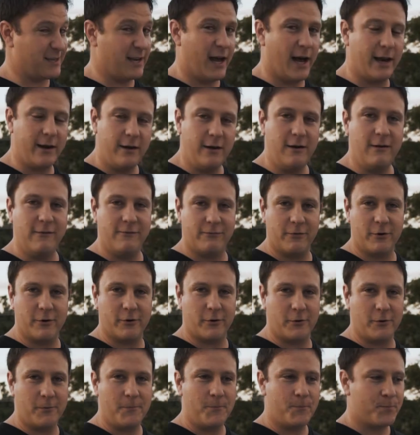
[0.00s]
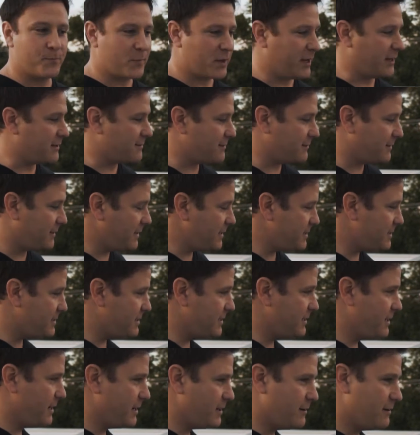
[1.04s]
not an inverter, it's DC
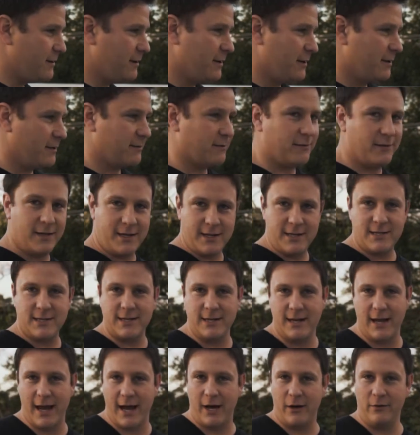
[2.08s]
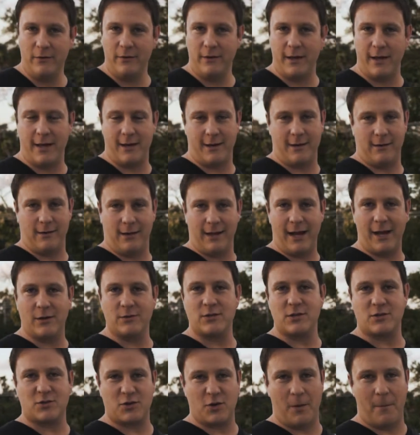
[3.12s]
in, DC out, and it allows
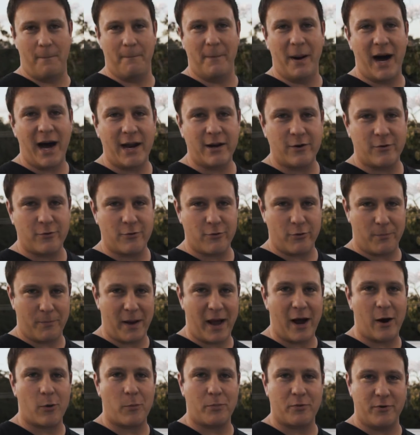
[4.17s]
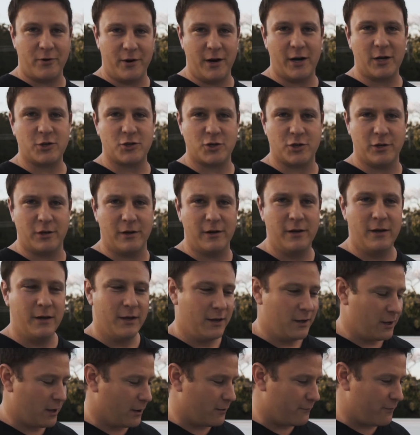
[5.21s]
us to monitor the power production
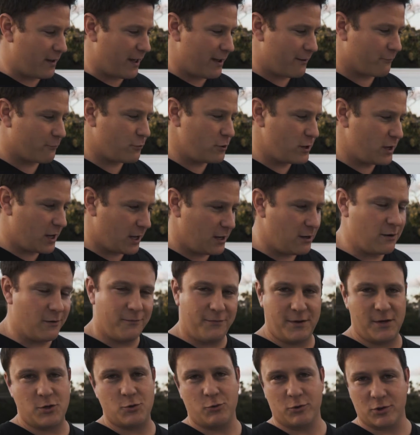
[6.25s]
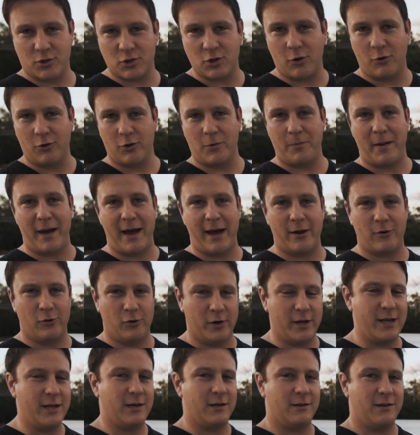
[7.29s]
of every individual solar
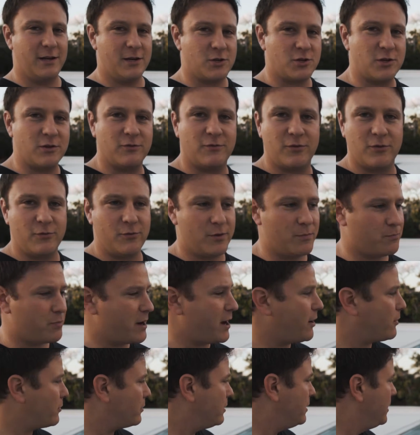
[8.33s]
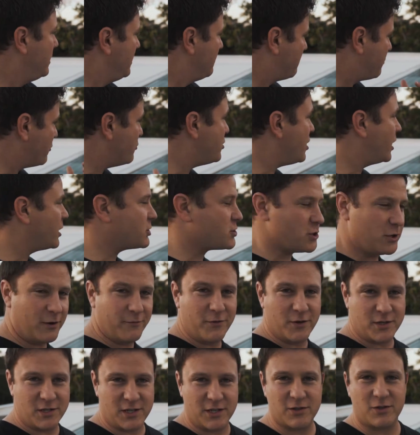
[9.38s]
panel in addition to the power production of
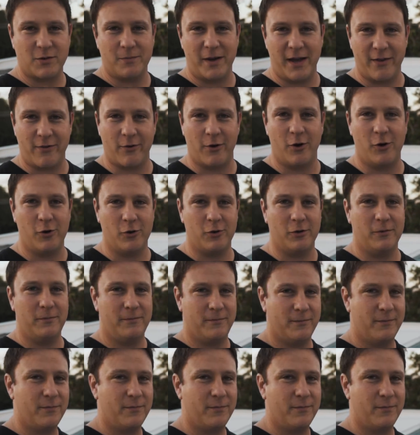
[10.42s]
the system as a whole.